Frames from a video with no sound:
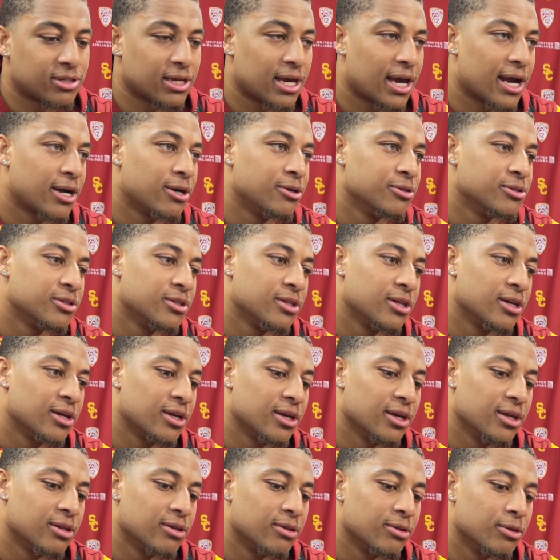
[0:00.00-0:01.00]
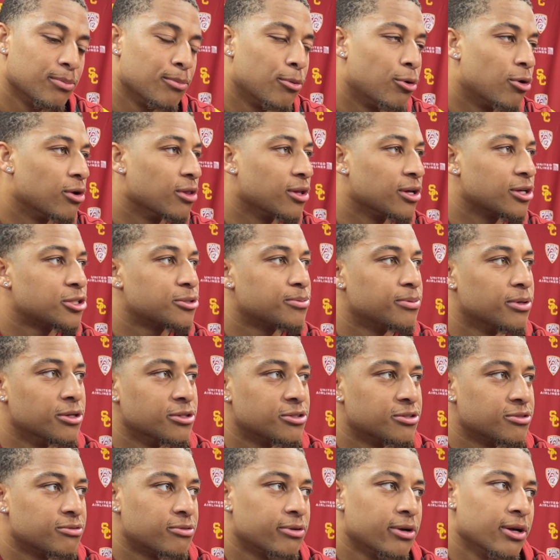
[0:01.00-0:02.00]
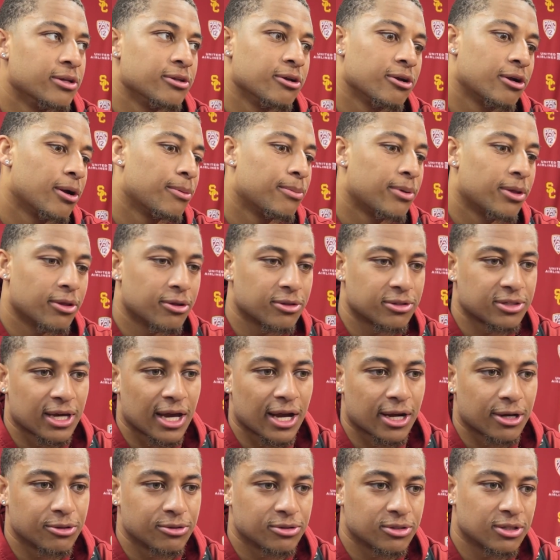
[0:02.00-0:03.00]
tackles and then getting the more of the explosive runs, or coming out of those tackles,